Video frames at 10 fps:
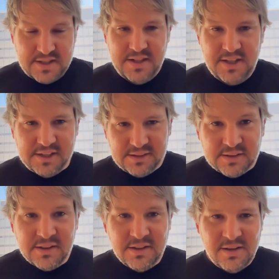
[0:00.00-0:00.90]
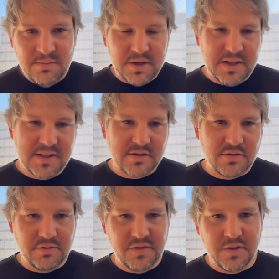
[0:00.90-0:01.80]
illegal, but it needs
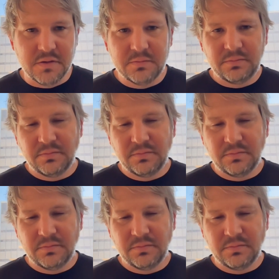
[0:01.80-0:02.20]
extra review.